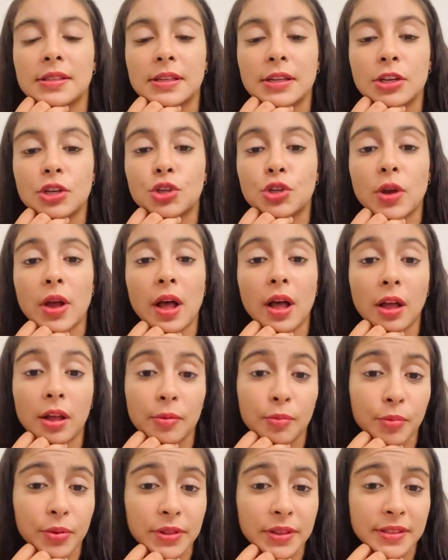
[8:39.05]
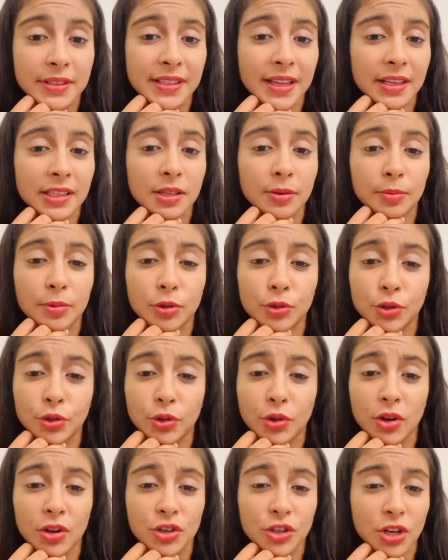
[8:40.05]
needed your help with the Saturn-Pluto
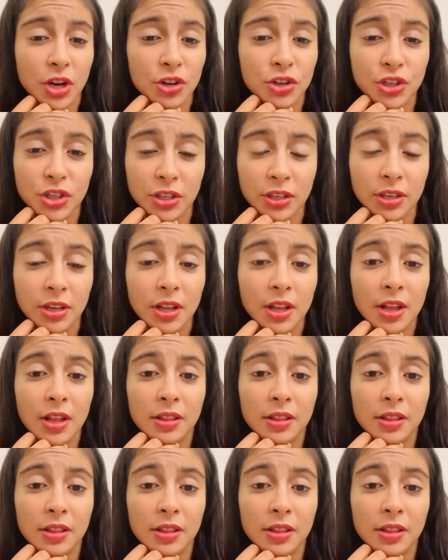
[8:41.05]
conjunction